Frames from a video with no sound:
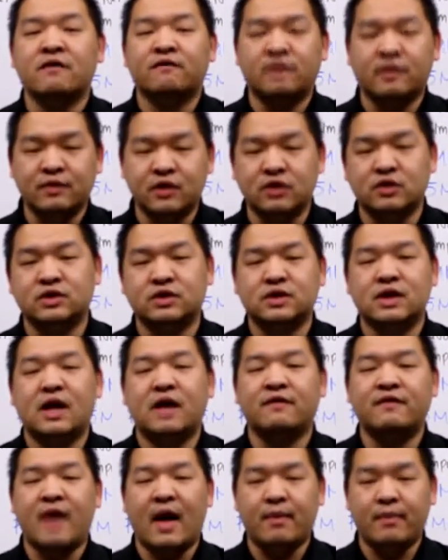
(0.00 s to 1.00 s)
from use
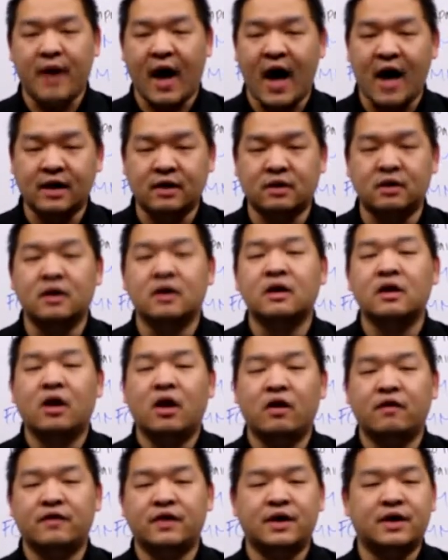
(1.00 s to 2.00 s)
of that patent
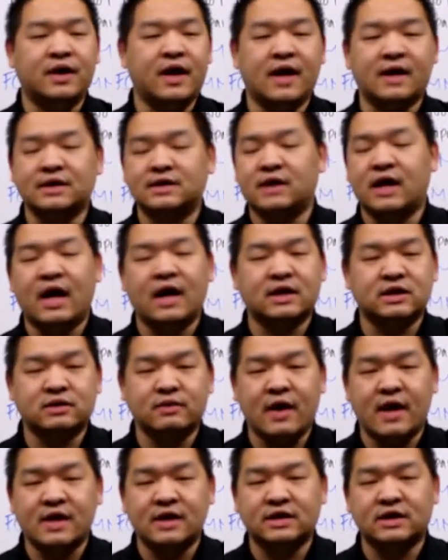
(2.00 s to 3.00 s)
over the next X
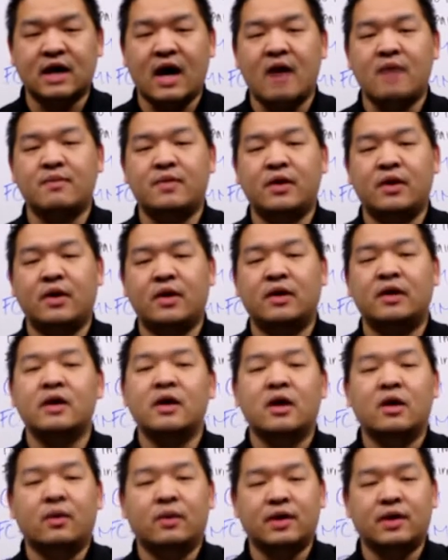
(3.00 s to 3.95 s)
amount of time period